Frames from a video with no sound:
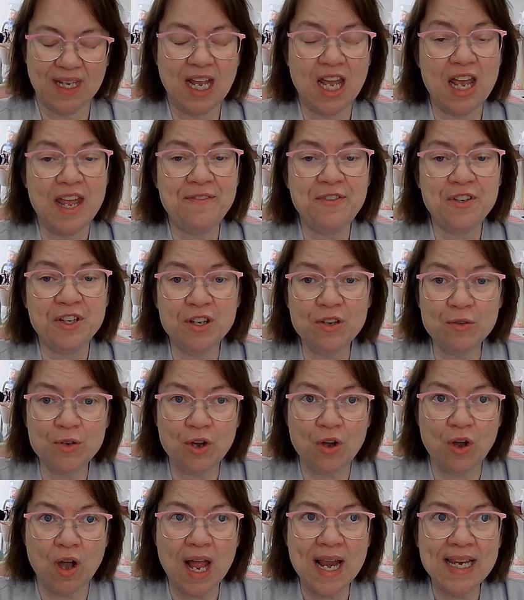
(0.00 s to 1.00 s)
If you don't
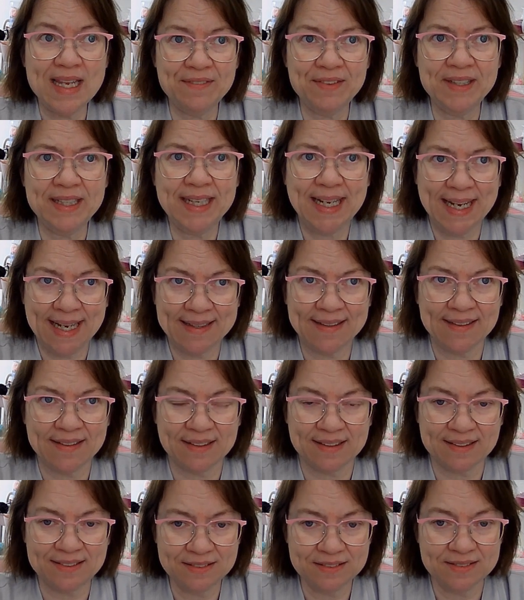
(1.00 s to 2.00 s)
know, I live in
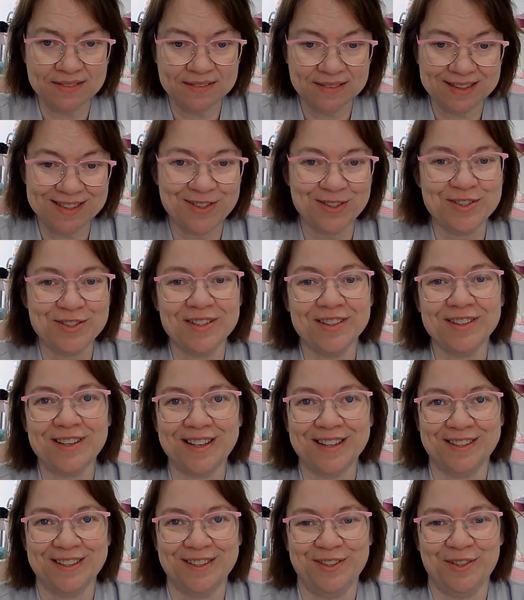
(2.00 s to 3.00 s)
Canada because there's a
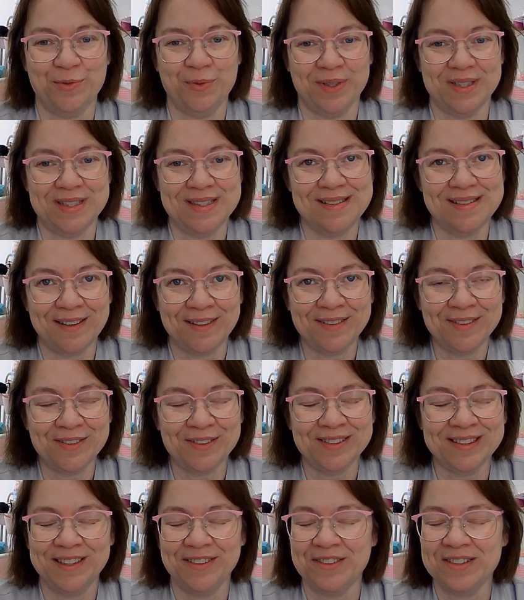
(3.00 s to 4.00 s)
lot of new ones
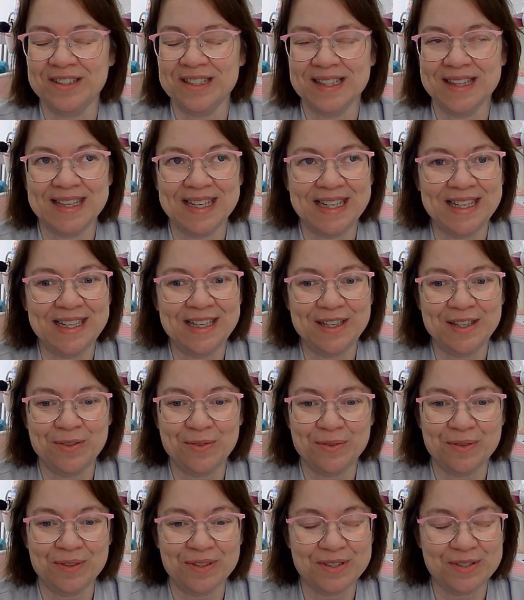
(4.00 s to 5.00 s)
on here. And thank
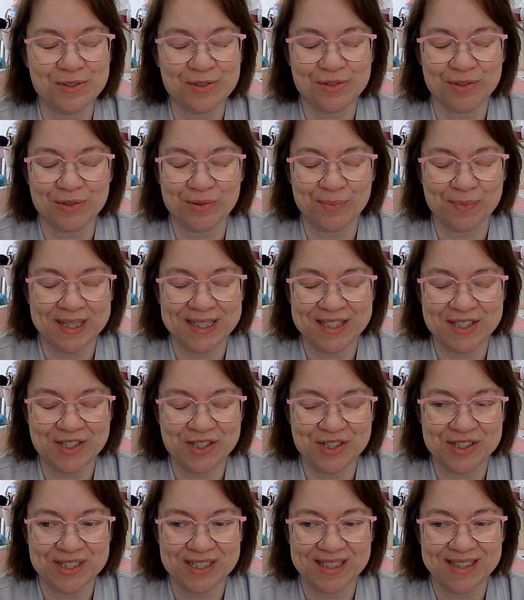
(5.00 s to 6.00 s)
you so
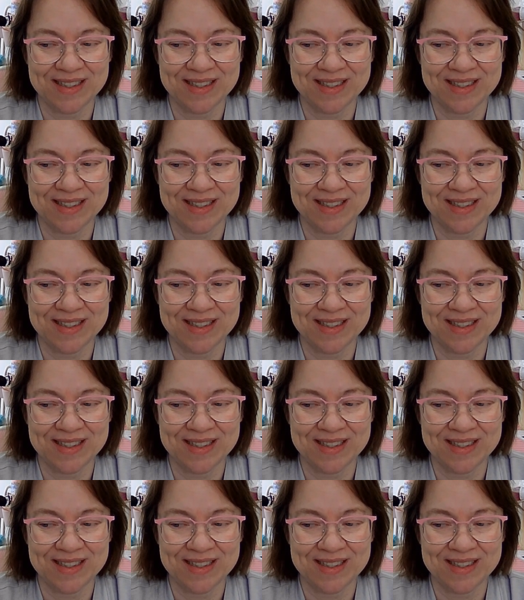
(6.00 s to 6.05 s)
much.